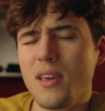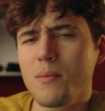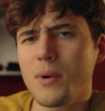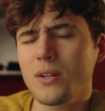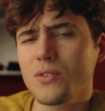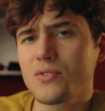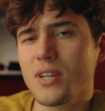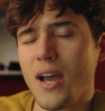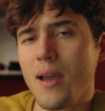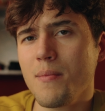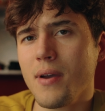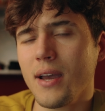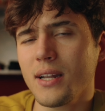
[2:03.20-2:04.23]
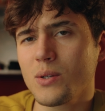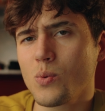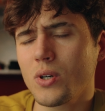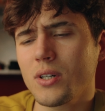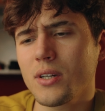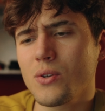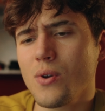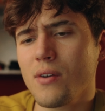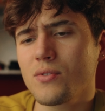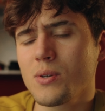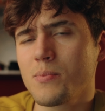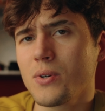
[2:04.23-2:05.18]
The amount of time and work
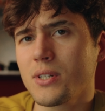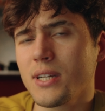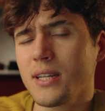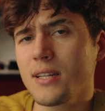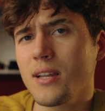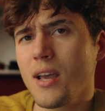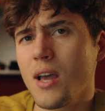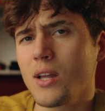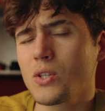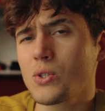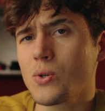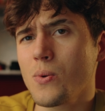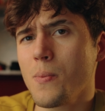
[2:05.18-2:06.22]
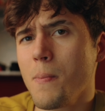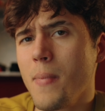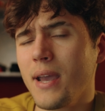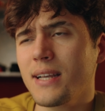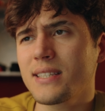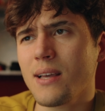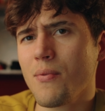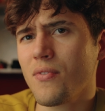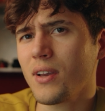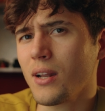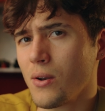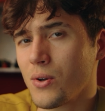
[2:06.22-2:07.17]
you have to put in to make
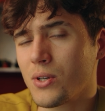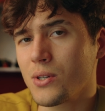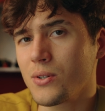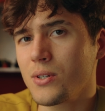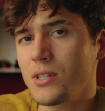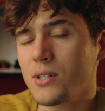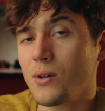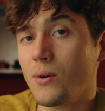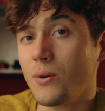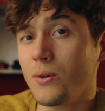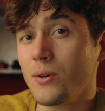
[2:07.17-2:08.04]
something look good,